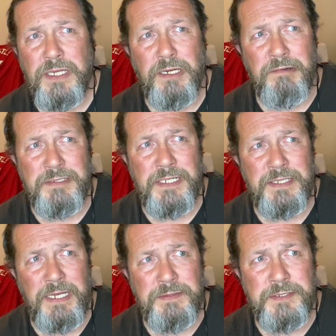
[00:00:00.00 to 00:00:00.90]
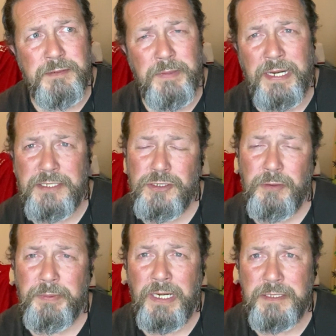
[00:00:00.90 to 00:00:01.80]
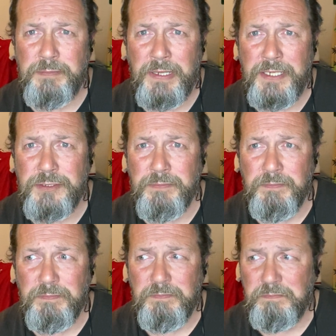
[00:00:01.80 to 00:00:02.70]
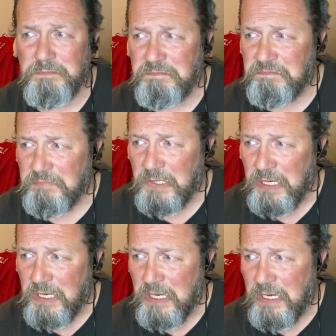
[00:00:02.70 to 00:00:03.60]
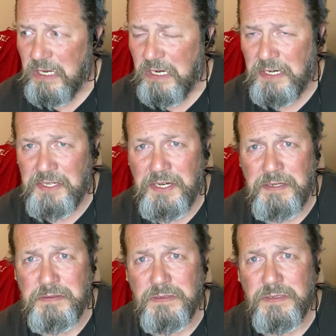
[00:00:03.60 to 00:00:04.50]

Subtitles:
or is that down to the manager not being able to manage them? I don't know.